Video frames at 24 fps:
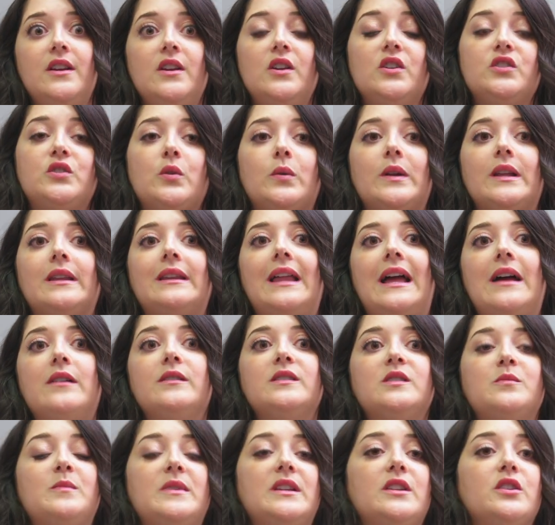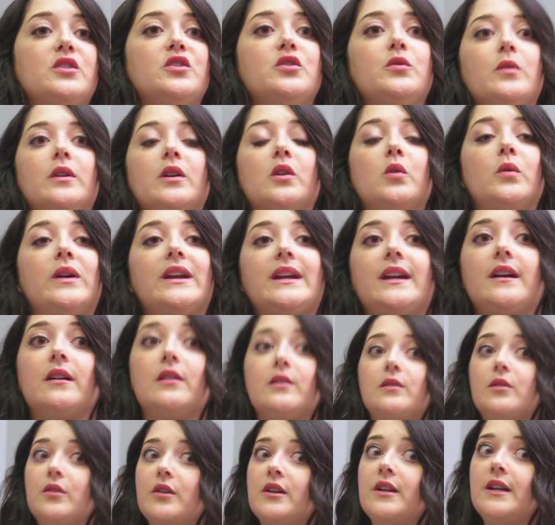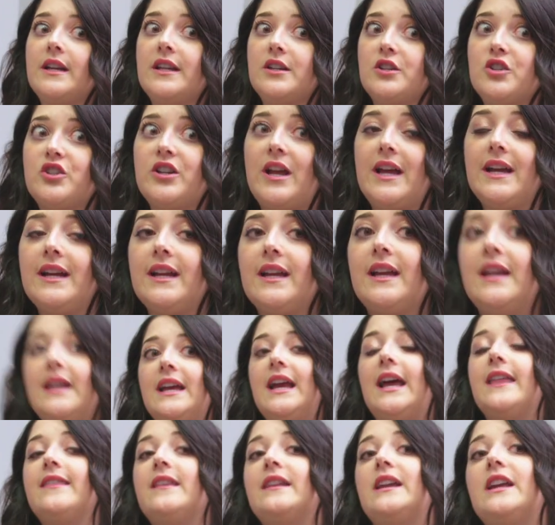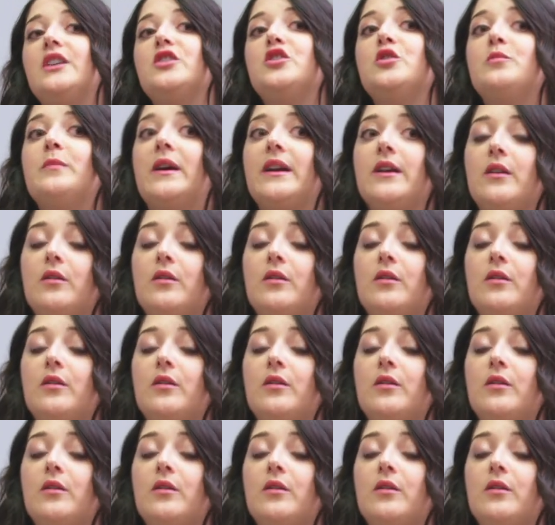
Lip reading: So it allows me to do a quick alert and check, and then I do my